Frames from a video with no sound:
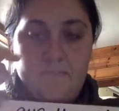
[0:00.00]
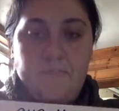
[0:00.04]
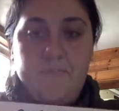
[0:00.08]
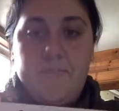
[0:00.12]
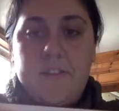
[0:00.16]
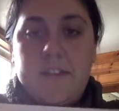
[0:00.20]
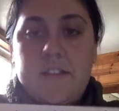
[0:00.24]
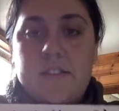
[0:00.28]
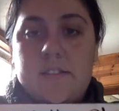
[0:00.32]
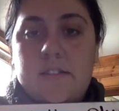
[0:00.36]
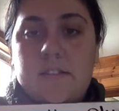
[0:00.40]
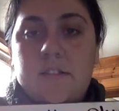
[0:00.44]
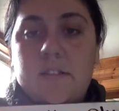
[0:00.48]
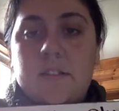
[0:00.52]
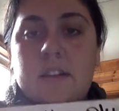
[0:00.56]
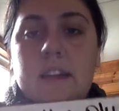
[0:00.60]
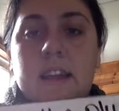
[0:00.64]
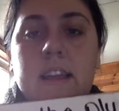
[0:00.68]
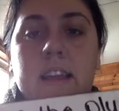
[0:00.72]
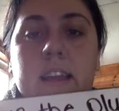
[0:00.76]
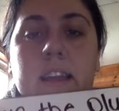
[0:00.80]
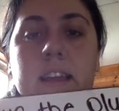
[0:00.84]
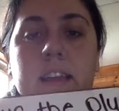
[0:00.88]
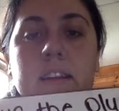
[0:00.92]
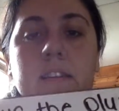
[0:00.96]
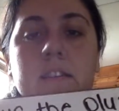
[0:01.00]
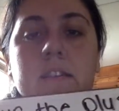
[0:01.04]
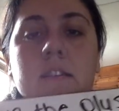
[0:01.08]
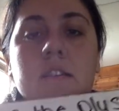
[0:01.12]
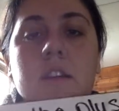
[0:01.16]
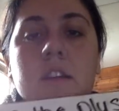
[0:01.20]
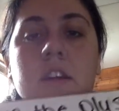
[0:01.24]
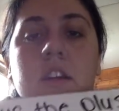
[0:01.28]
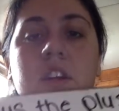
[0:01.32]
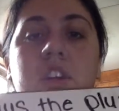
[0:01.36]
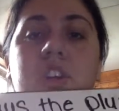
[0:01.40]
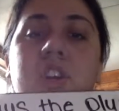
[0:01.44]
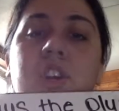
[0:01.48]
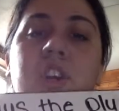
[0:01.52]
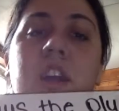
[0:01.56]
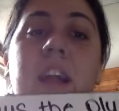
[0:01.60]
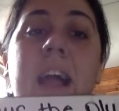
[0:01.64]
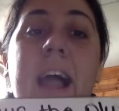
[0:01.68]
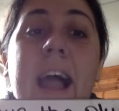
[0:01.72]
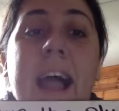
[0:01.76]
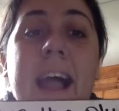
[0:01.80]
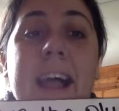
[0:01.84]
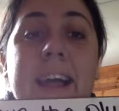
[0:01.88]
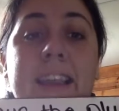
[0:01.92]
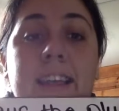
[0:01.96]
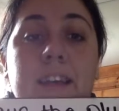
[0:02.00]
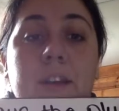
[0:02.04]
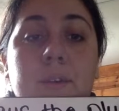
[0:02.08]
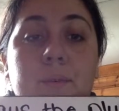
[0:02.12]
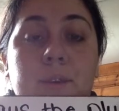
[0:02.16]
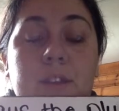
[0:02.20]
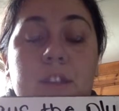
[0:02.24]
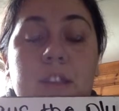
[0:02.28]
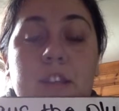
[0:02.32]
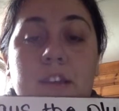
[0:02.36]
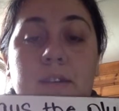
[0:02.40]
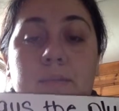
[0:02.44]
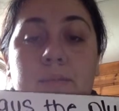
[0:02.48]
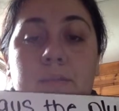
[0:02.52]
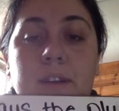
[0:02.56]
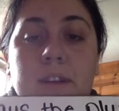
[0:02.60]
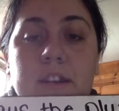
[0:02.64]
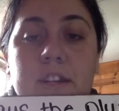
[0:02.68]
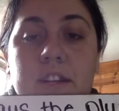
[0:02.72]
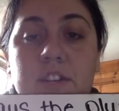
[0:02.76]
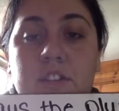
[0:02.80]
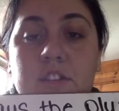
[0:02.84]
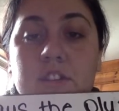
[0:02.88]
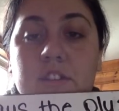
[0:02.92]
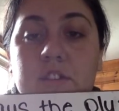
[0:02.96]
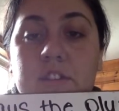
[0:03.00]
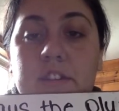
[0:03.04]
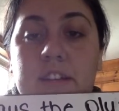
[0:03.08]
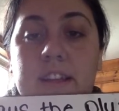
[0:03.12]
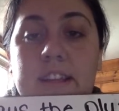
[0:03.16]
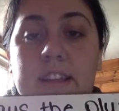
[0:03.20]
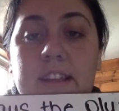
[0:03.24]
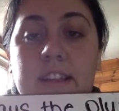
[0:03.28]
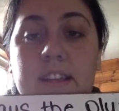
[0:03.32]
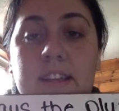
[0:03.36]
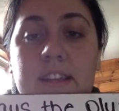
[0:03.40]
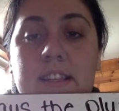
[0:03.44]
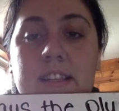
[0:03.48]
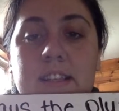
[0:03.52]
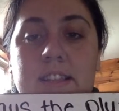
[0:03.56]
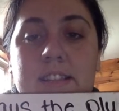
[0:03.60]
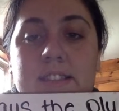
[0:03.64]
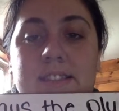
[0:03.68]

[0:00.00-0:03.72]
This little guy here, you're adding with him, right? You're creating an